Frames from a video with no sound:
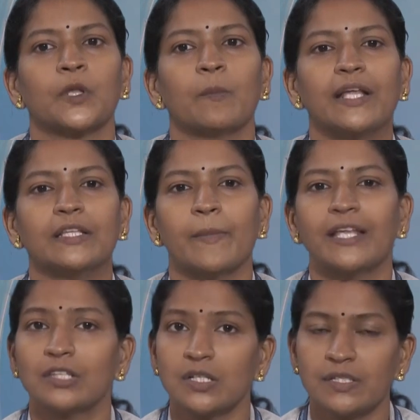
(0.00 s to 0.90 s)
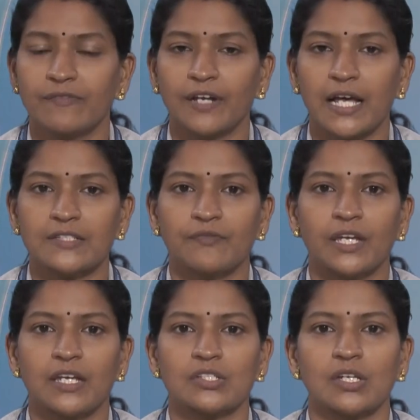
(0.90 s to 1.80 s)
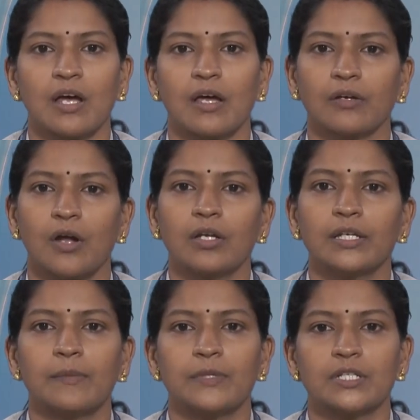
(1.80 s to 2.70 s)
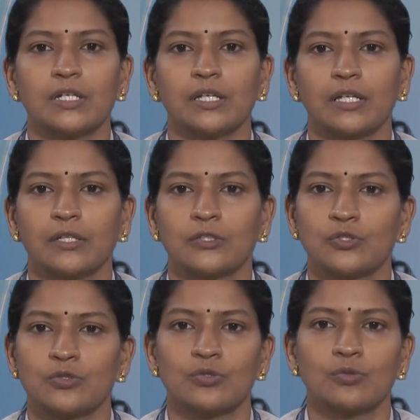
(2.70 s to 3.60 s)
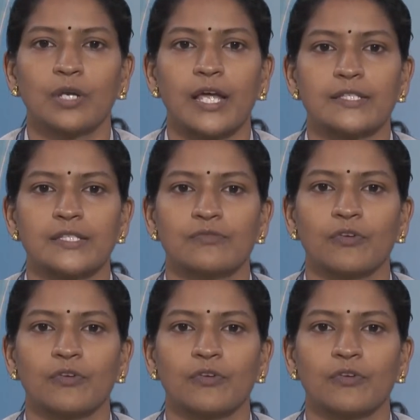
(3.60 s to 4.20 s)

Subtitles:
But the methods of classification are not limited to two classes.